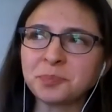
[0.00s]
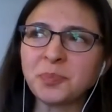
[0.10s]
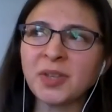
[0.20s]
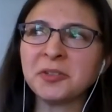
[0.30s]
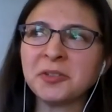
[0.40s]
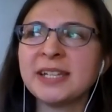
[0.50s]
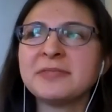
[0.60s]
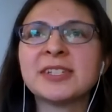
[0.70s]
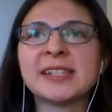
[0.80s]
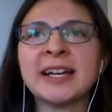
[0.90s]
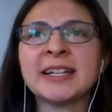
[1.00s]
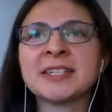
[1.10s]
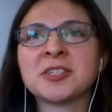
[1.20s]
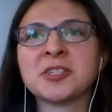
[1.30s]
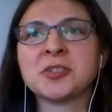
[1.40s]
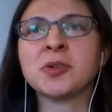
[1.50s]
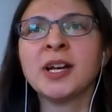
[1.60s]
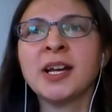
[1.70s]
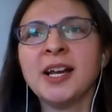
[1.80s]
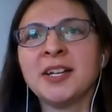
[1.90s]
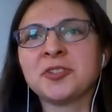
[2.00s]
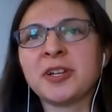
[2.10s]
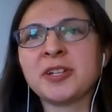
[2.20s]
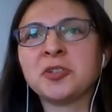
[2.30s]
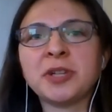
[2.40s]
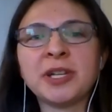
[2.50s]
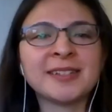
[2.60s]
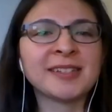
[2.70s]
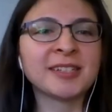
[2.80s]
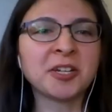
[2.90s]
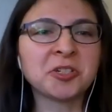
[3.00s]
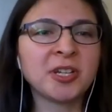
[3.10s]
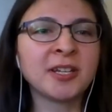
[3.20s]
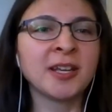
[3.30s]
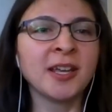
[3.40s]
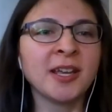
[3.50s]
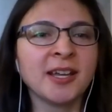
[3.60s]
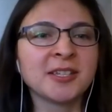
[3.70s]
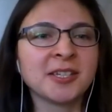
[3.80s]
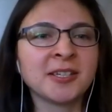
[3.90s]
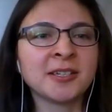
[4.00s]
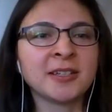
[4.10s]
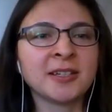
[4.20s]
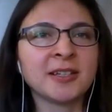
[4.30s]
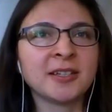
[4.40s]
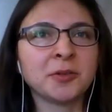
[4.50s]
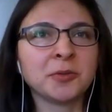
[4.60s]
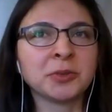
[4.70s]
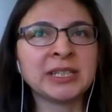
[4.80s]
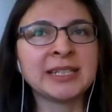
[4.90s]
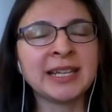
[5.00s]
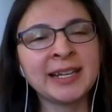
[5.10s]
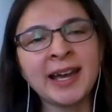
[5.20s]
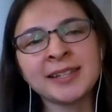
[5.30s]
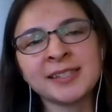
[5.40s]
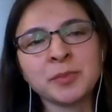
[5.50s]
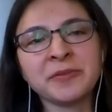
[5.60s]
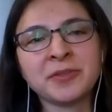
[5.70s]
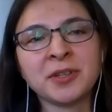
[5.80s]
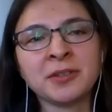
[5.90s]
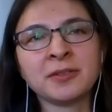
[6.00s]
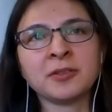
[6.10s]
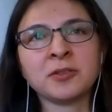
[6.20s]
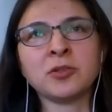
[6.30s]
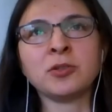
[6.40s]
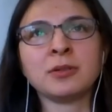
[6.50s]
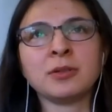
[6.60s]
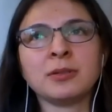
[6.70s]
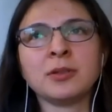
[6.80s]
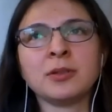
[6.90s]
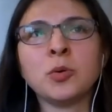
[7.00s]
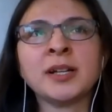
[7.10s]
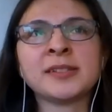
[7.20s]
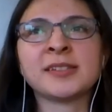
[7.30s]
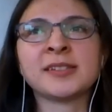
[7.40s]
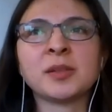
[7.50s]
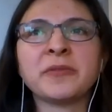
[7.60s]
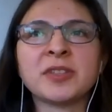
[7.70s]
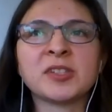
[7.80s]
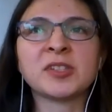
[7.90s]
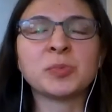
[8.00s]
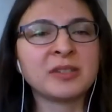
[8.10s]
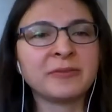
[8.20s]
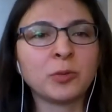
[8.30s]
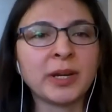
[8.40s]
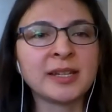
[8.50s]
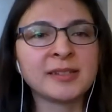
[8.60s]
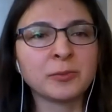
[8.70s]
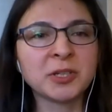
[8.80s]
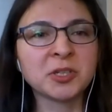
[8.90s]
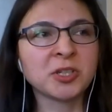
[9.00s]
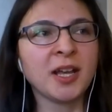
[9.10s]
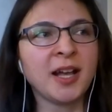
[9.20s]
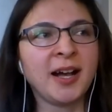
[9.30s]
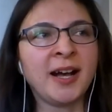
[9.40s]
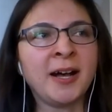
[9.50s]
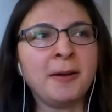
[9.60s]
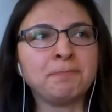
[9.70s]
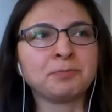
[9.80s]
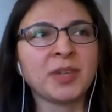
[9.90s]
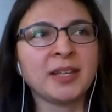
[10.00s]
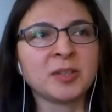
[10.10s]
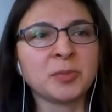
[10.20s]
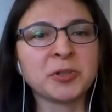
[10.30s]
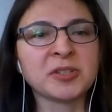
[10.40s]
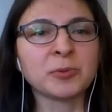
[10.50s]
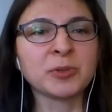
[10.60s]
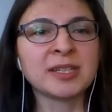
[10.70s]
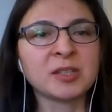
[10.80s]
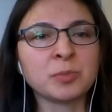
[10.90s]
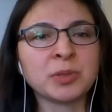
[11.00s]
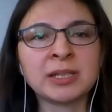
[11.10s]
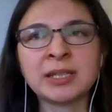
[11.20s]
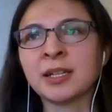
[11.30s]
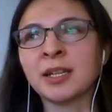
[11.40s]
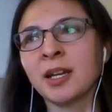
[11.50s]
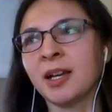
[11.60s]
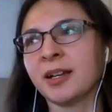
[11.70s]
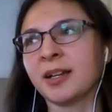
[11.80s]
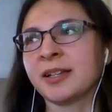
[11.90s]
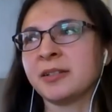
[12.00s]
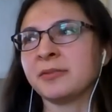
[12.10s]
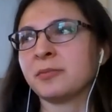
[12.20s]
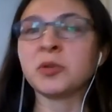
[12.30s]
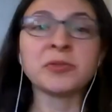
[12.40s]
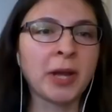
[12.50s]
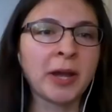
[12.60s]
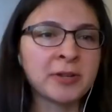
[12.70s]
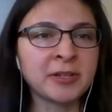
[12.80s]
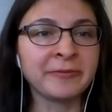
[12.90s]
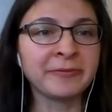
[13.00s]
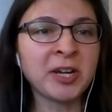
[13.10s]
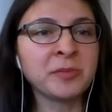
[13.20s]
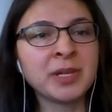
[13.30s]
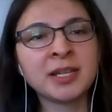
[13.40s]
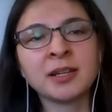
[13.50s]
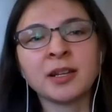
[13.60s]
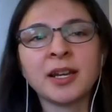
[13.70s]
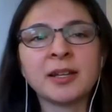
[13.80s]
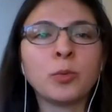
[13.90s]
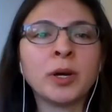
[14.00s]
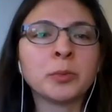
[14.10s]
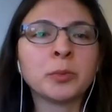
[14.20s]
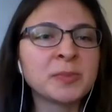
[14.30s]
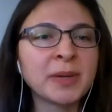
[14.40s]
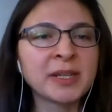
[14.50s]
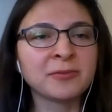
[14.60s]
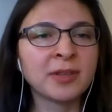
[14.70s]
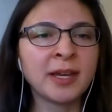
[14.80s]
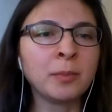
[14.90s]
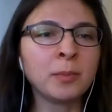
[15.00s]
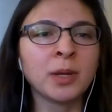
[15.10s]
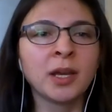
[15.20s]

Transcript: they're kind of designed to try to create a discussion to really get at some of the nuance and some of the specific ways in which the person with the disability kind of moves around in their environment, kind of what works best for them